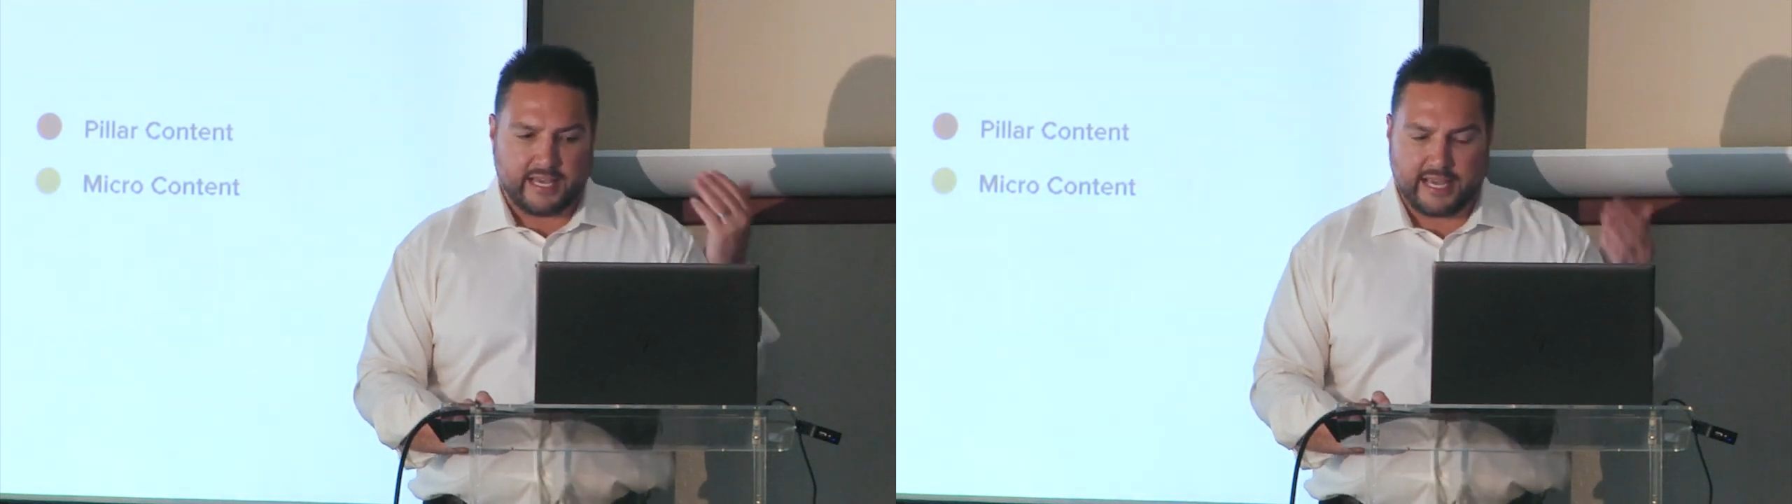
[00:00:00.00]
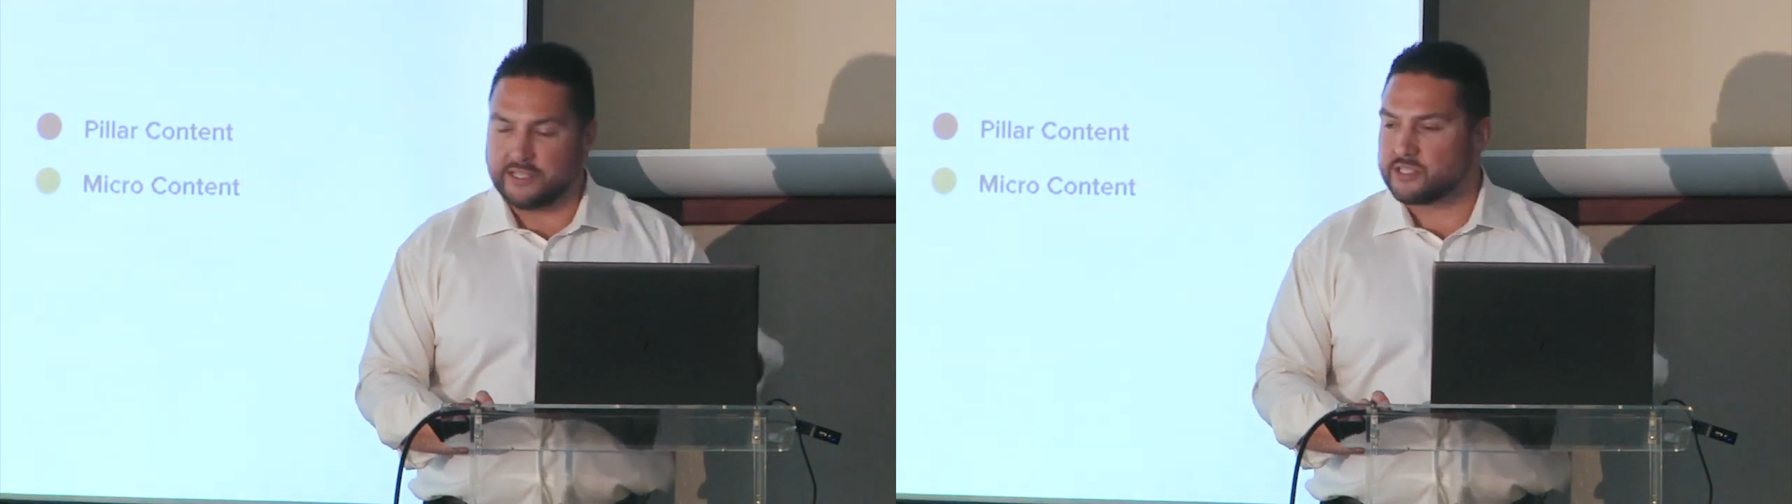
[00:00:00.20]

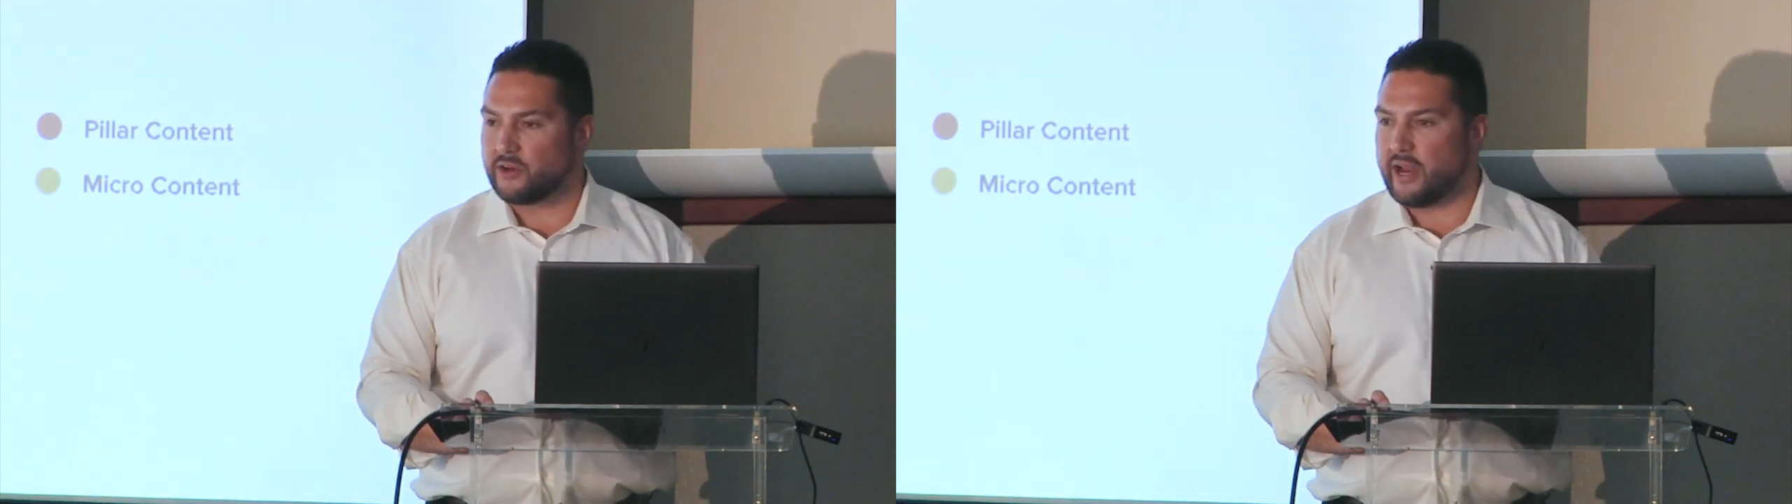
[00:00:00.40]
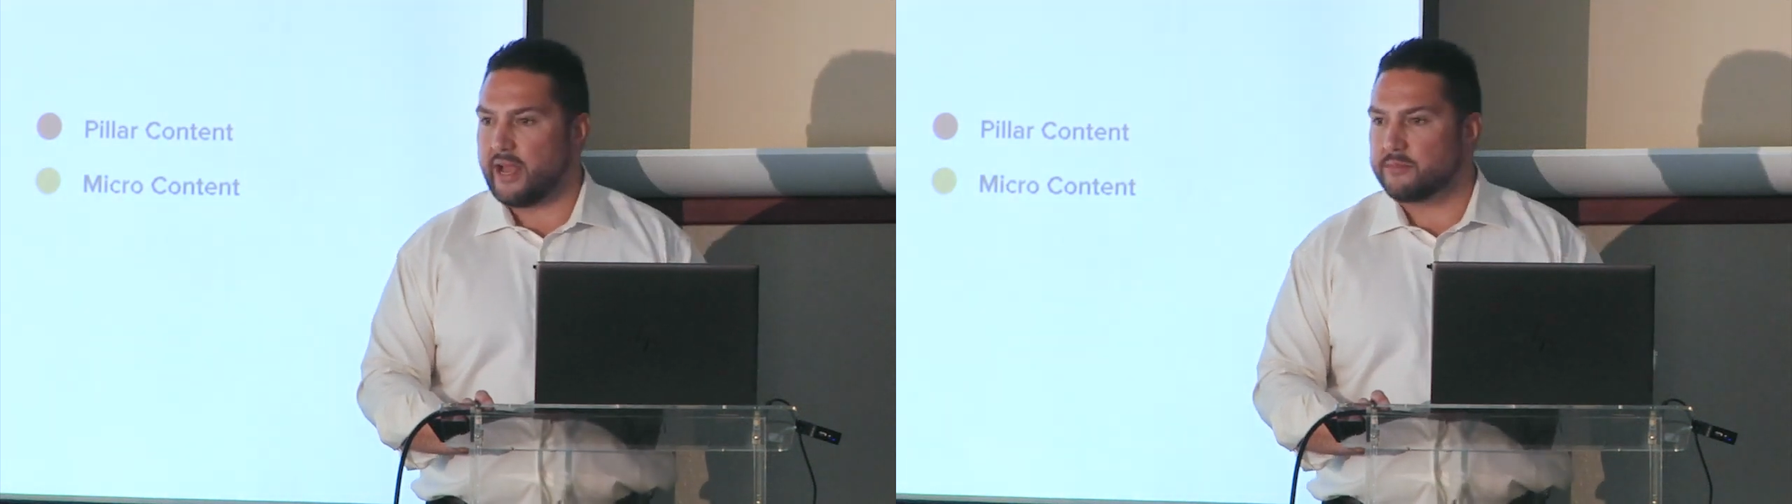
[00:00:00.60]

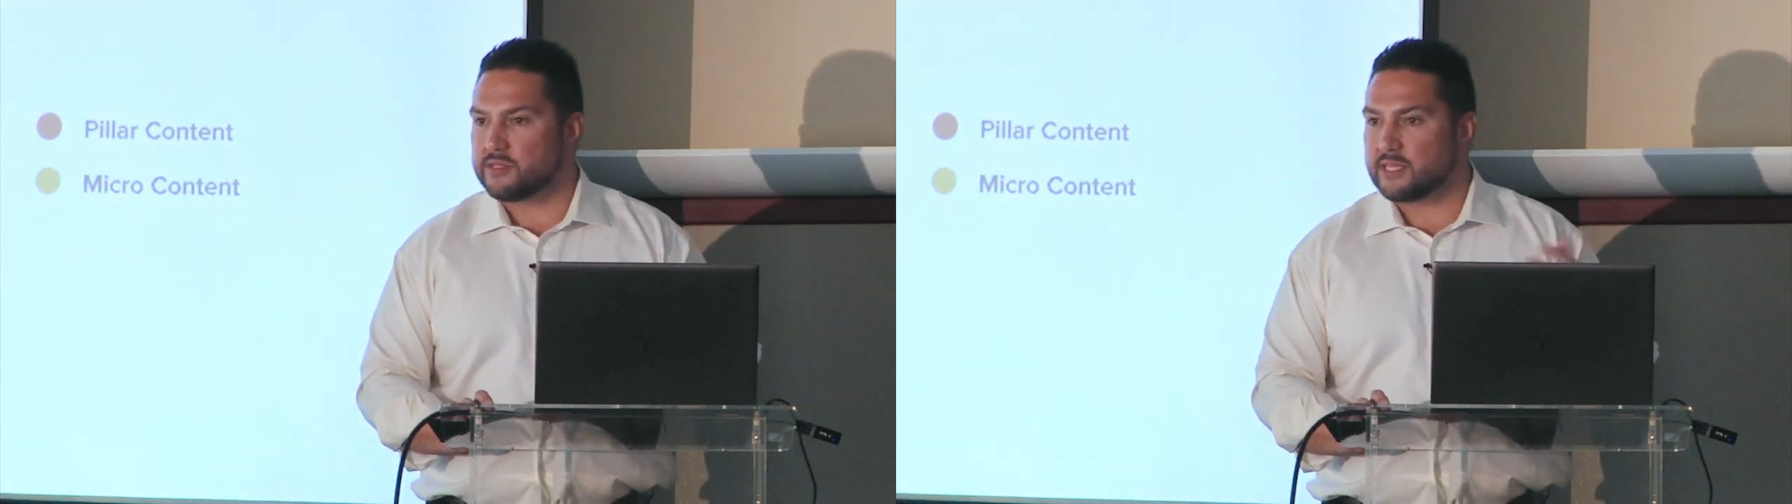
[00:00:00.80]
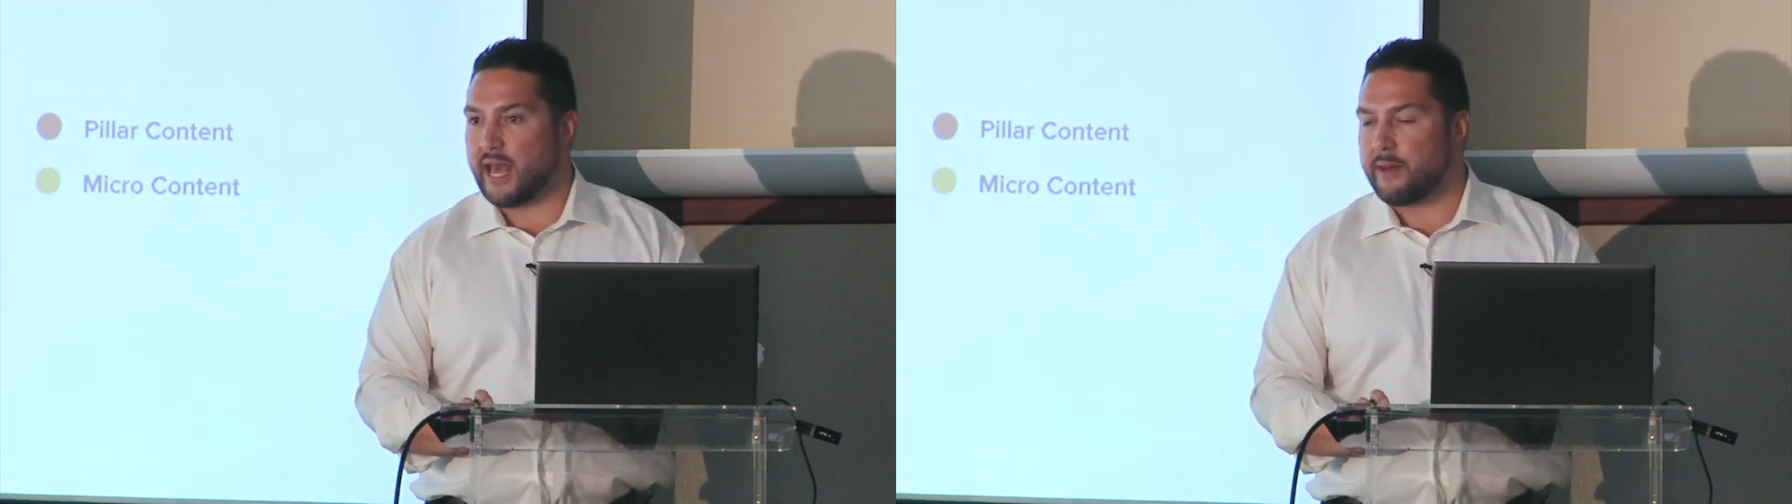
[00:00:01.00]
Instagram,
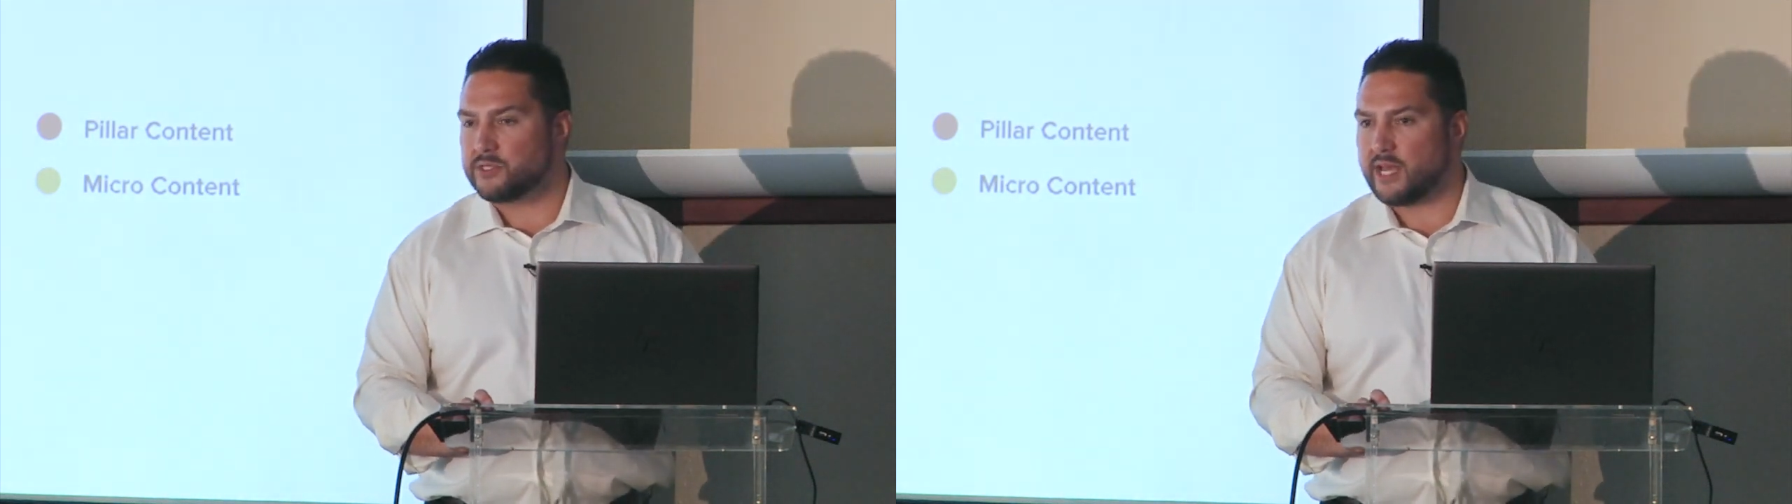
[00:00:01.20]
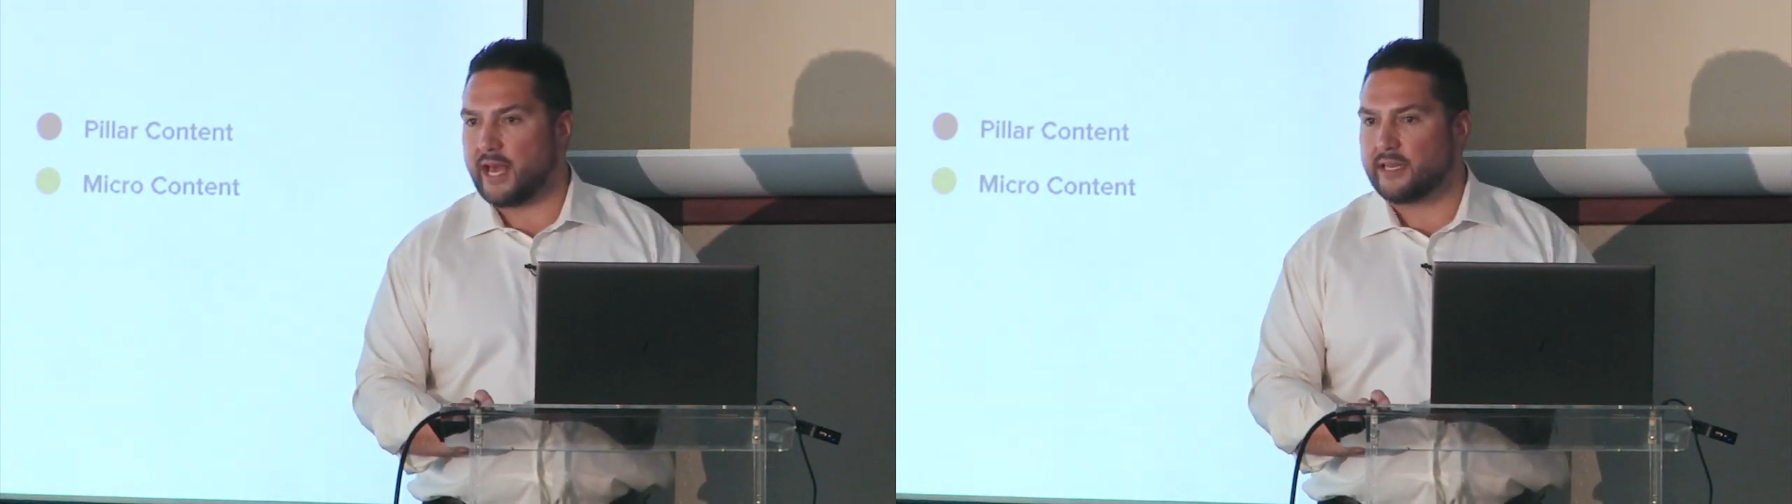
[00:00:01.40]

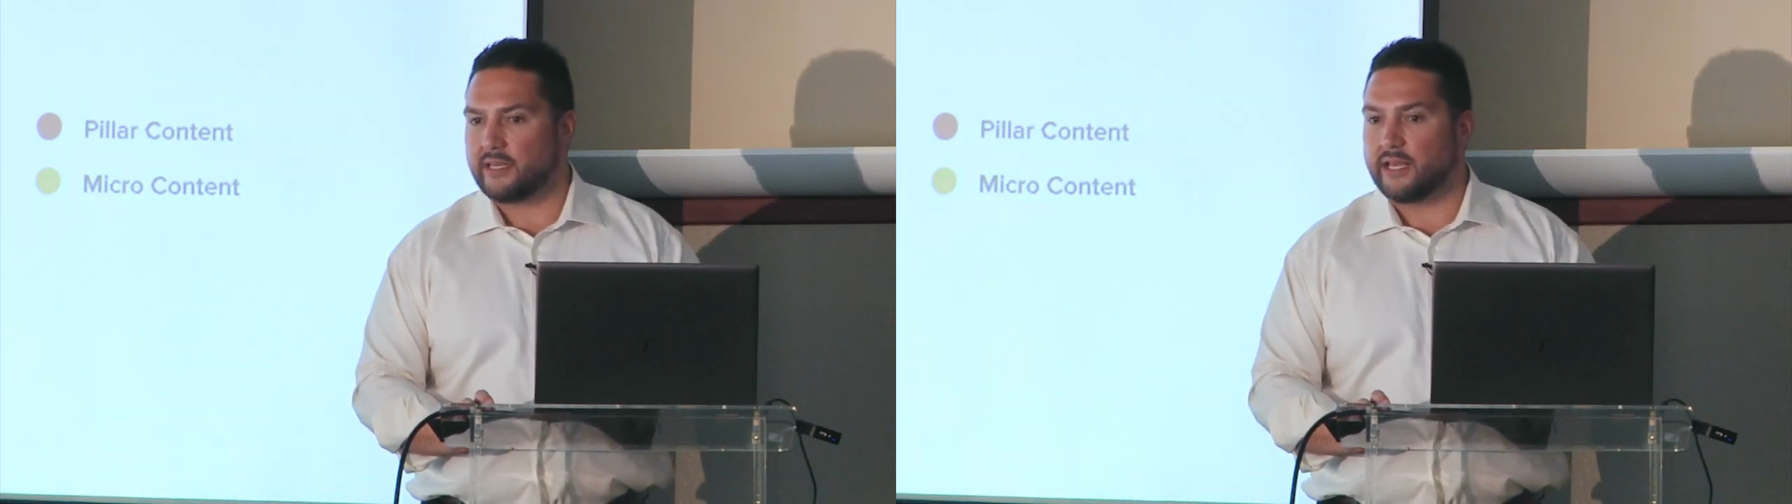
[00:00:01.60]
Snapchat,